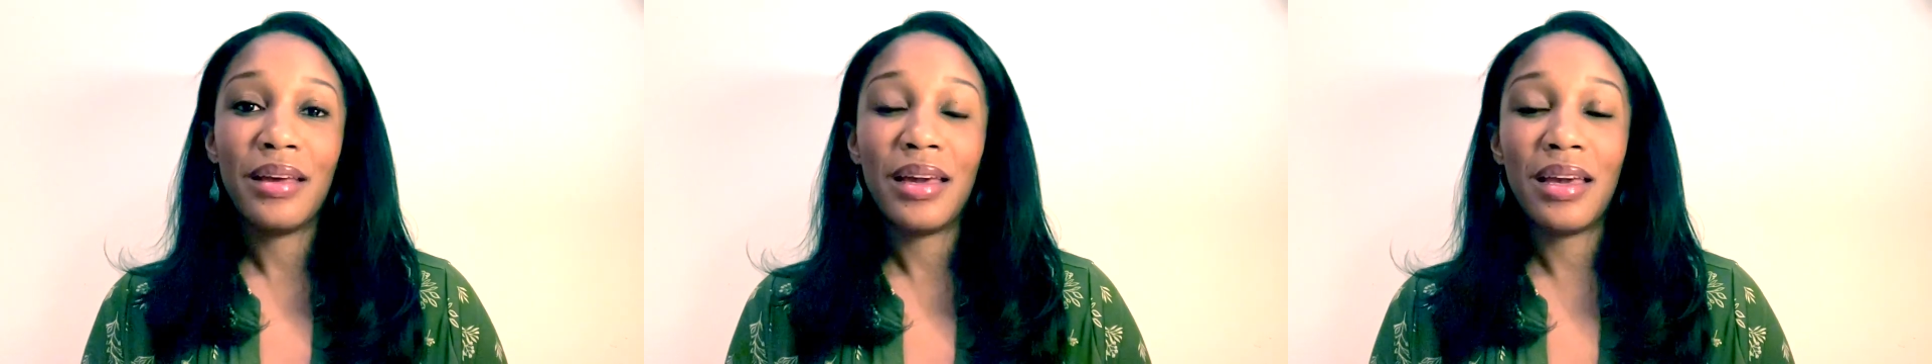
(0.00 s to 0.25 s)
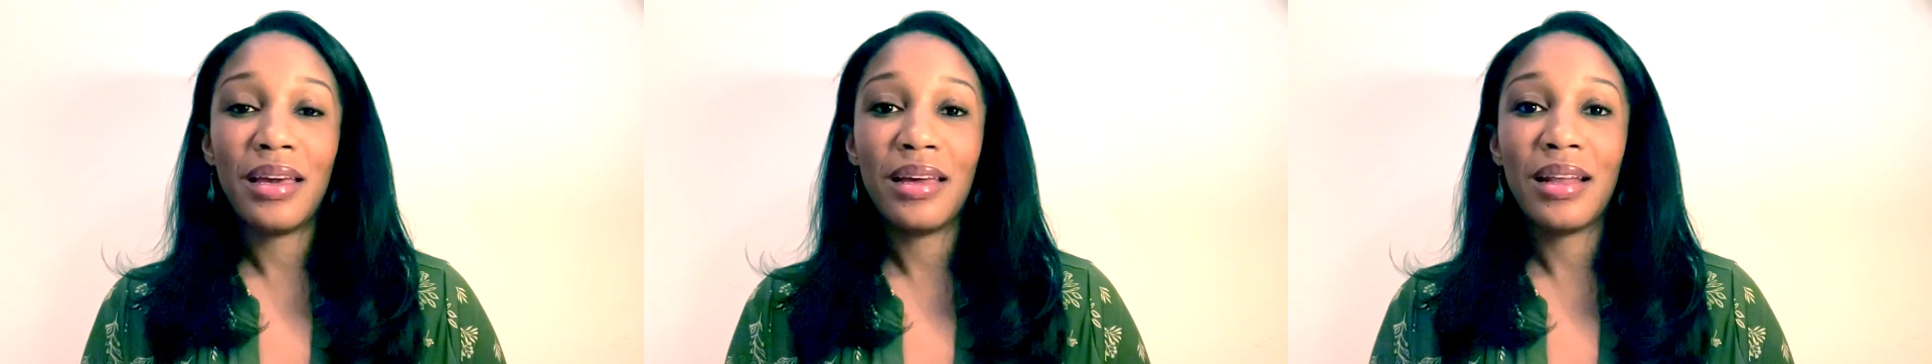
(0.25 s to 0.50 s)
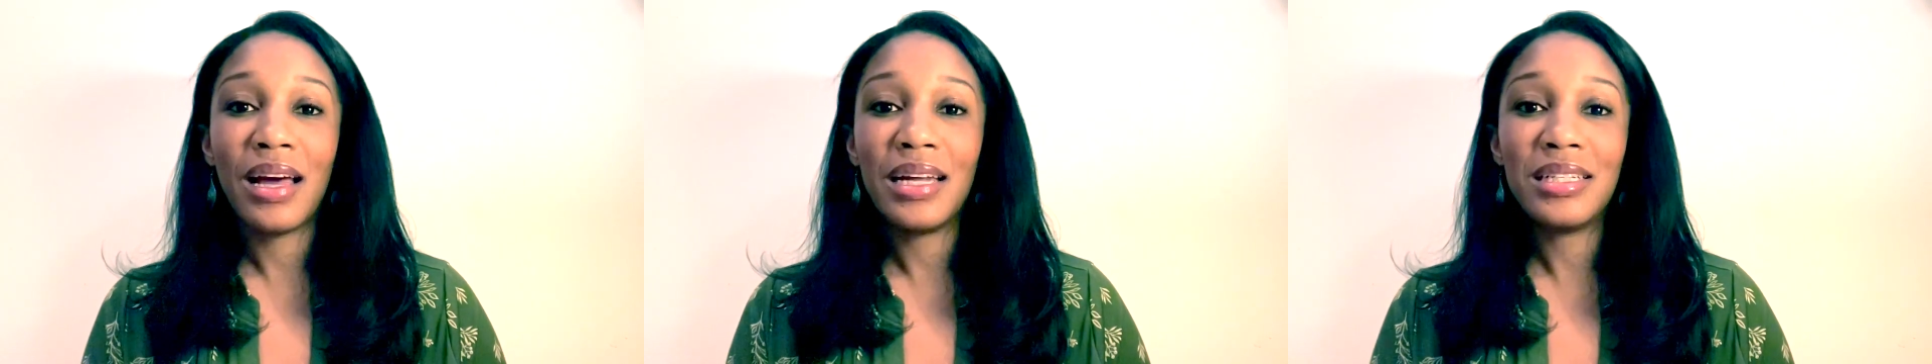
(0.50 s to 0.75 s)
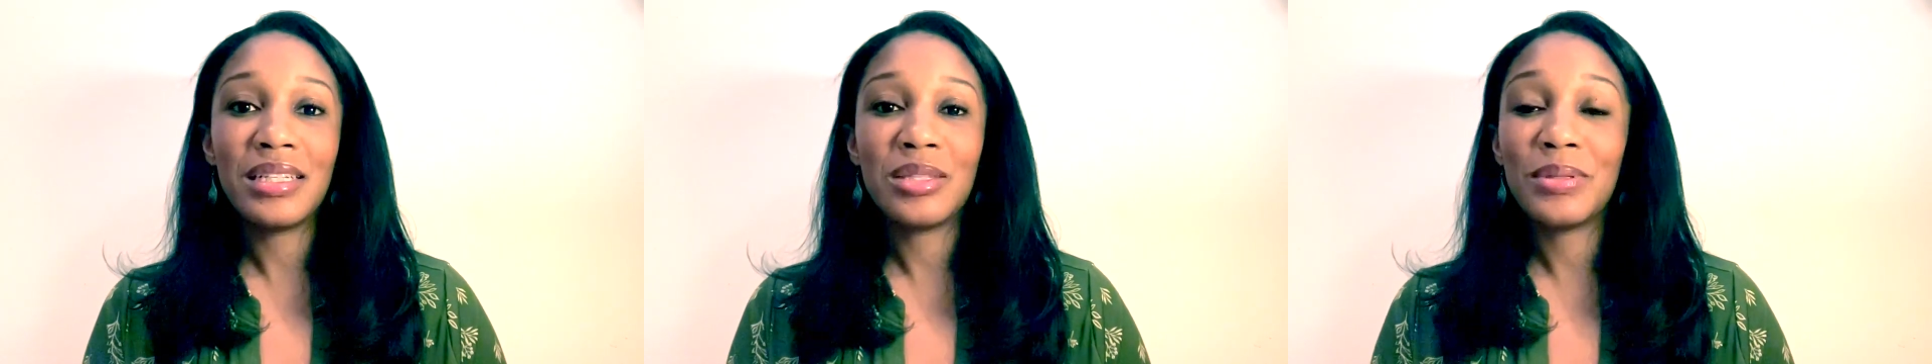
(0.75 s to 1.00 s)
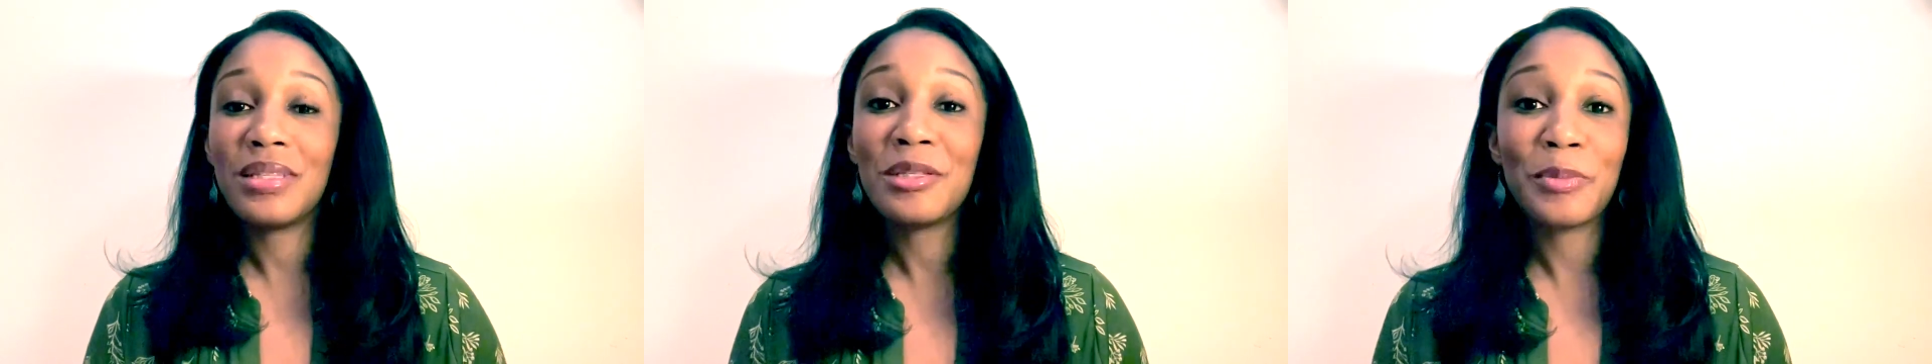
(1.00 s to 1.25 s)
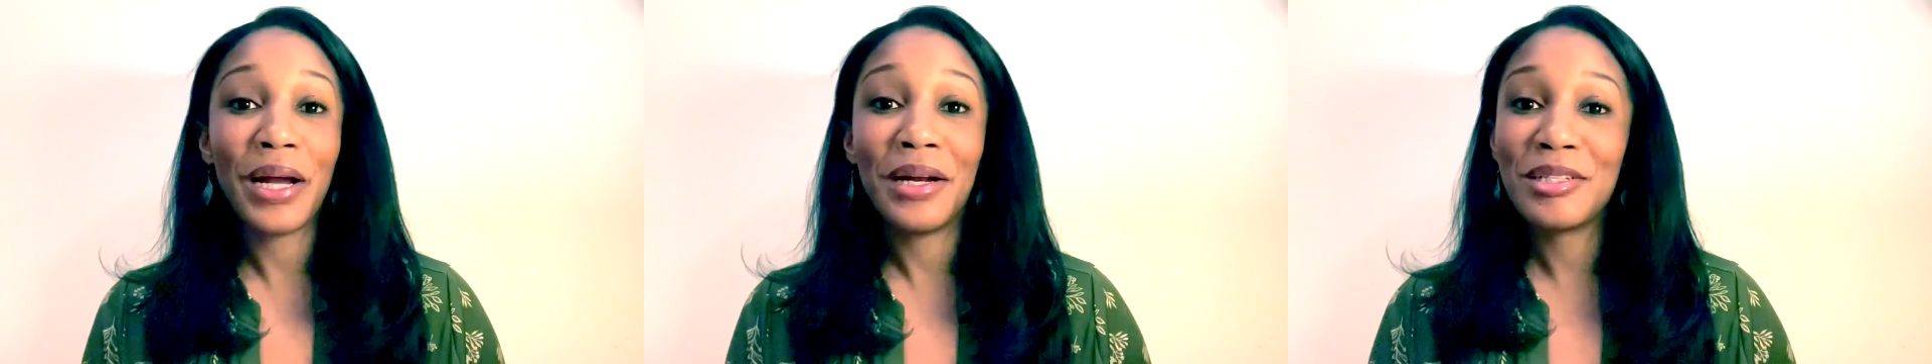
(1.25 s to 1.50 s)
And I just was
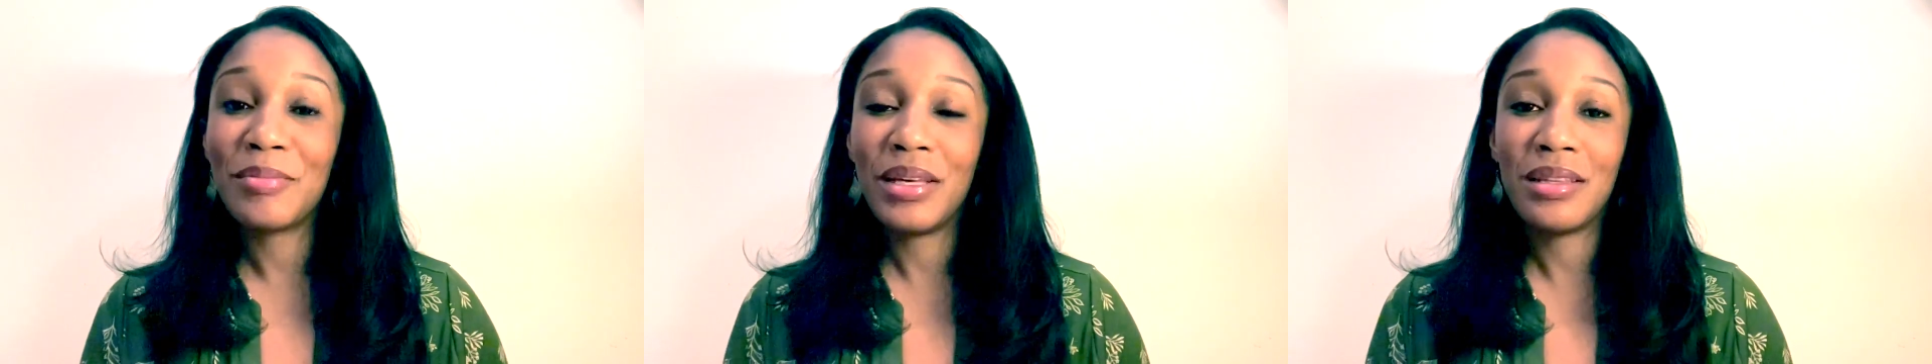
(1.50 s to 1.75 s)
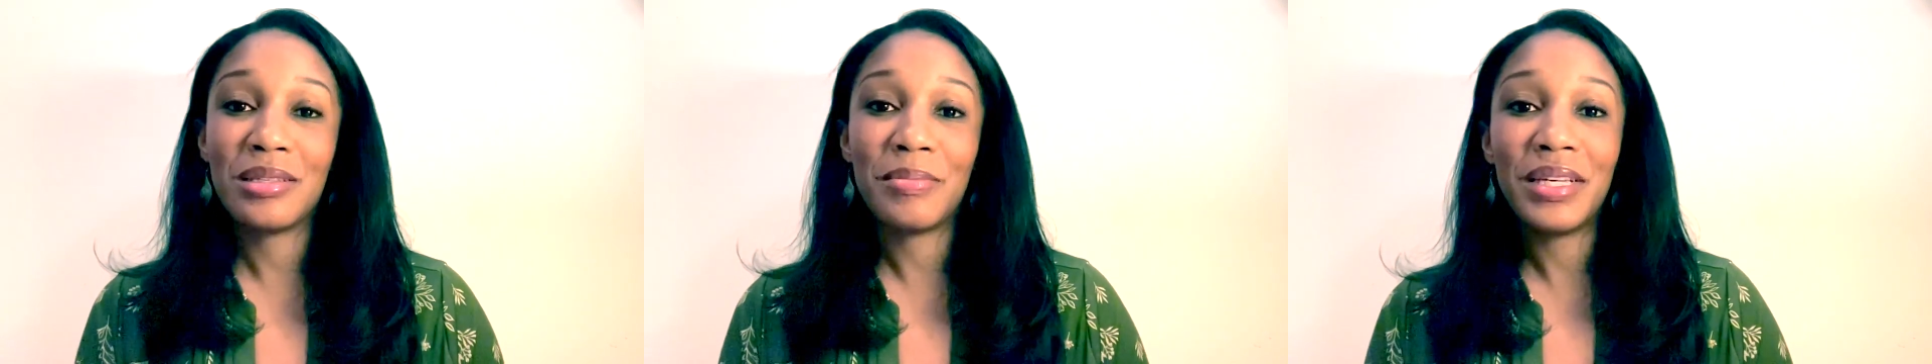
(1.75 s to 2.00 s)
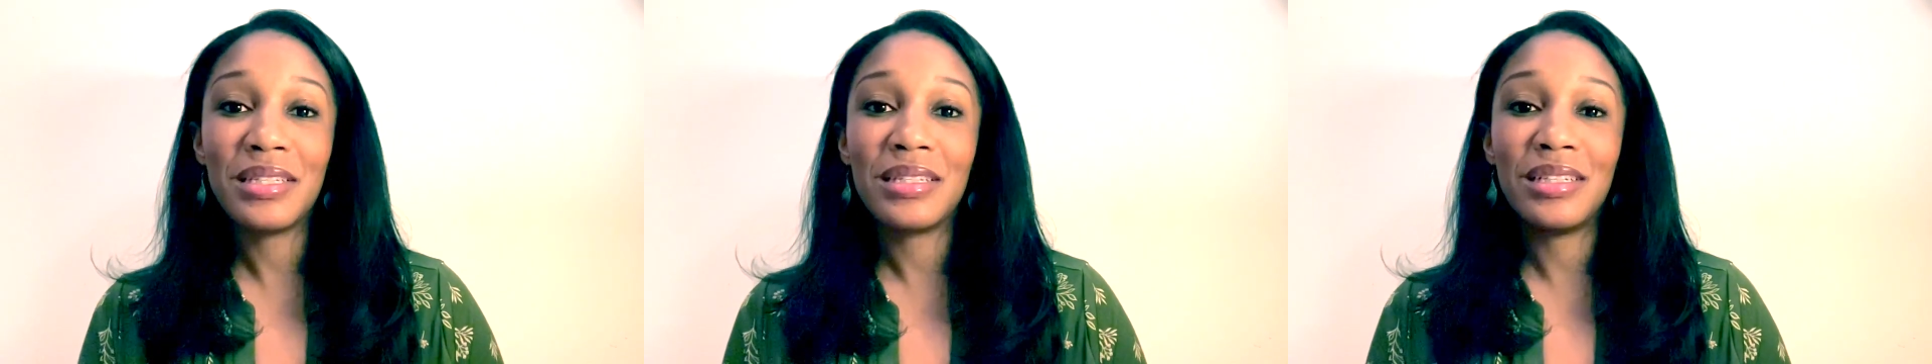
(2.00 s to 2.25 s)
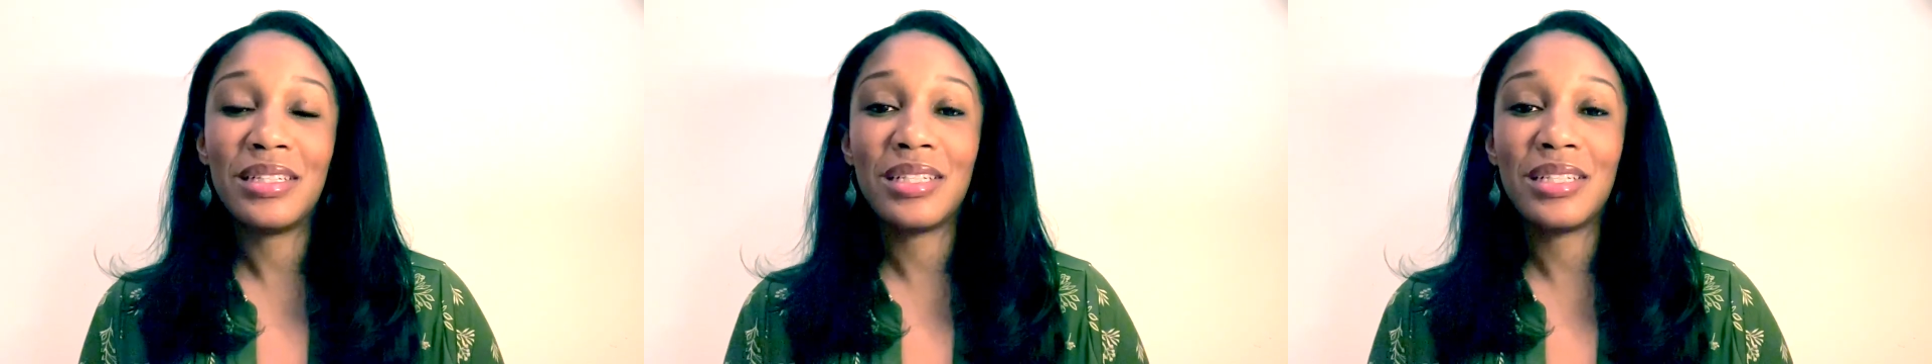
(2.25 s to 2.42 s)
inspired to make this message,